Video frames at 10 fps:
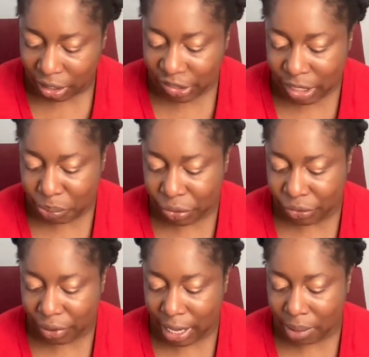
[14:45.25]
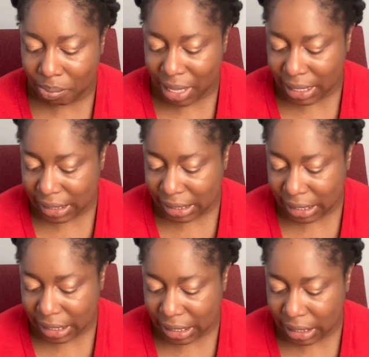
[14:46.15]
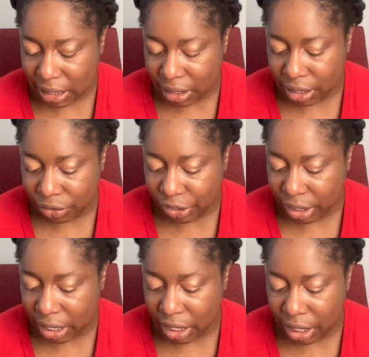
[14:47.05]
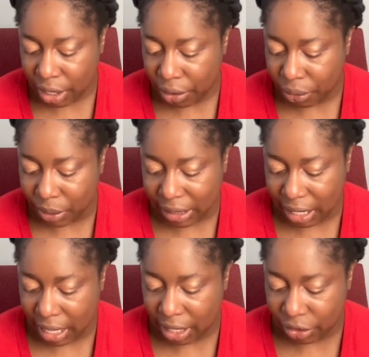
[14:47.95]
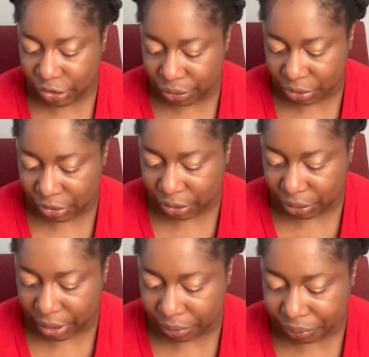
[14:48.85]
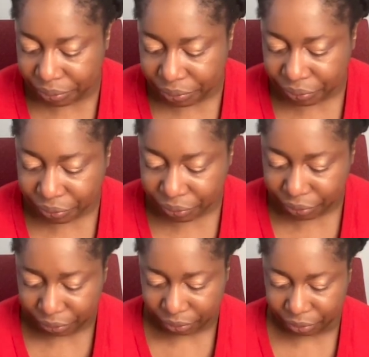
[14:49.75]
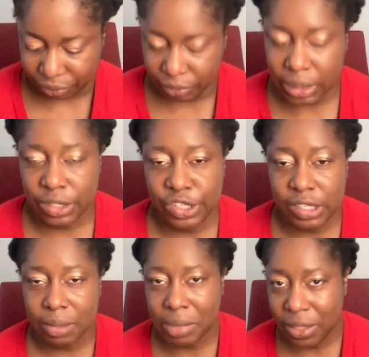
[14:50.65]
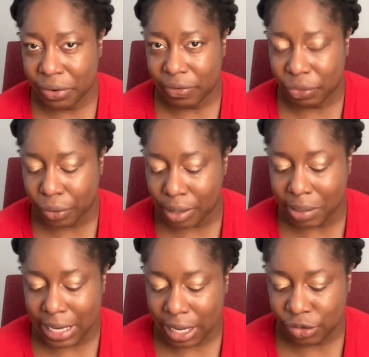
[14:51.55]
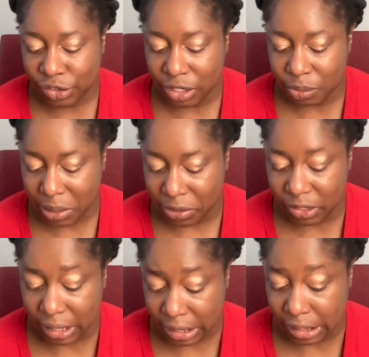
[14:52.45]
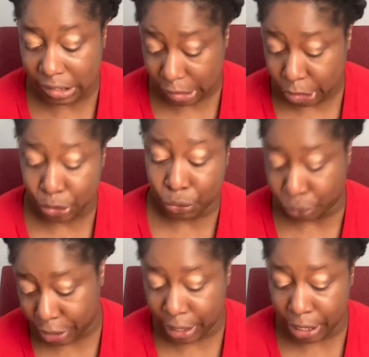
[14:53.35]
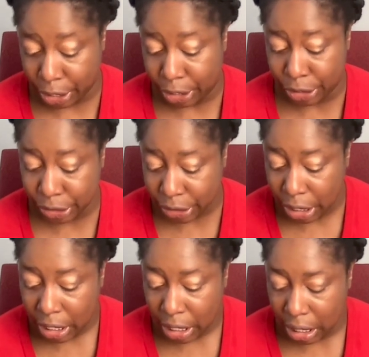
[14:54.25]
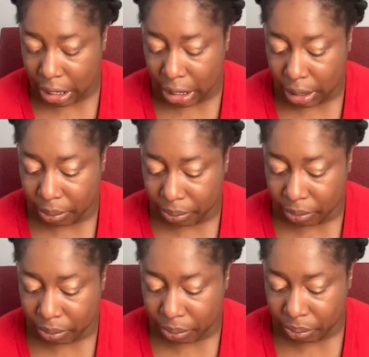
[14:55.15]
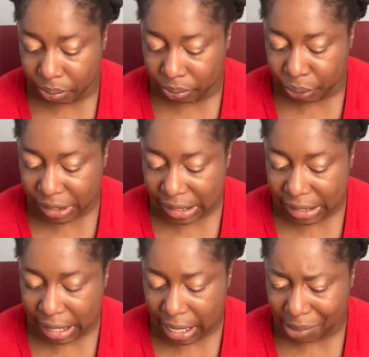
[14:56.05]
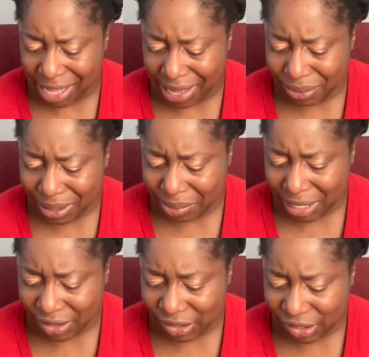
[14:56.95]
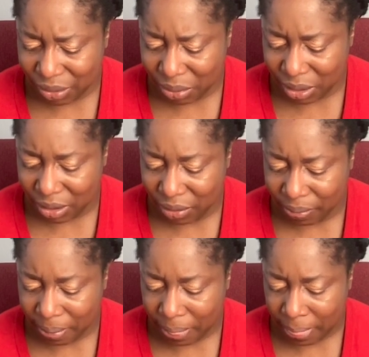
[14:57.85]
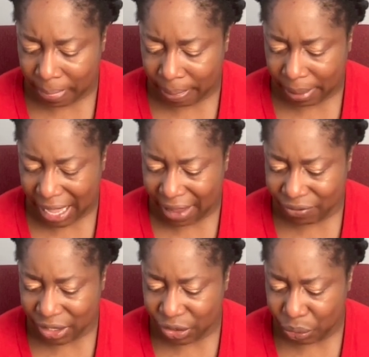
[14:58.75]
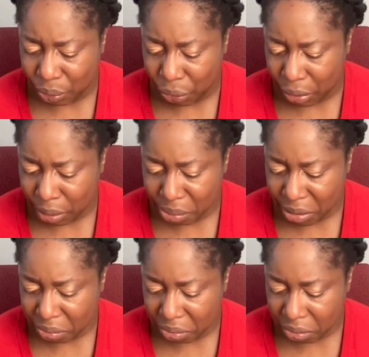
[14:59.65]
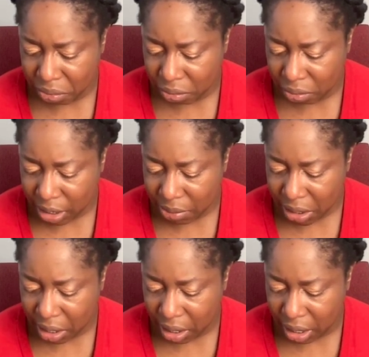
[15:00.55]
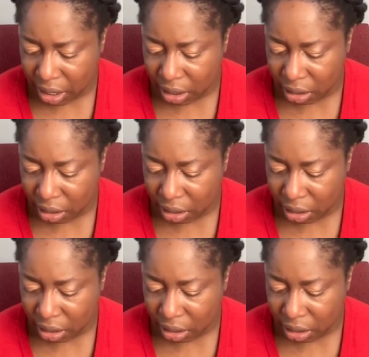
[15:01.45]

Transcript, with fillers: she prescribed medicine, though she didn't know what the hell she was doing. She's a mother of three, but now she's been sentenced to three years. Um... prison time. I would imagine she would have to do more, but maybe not.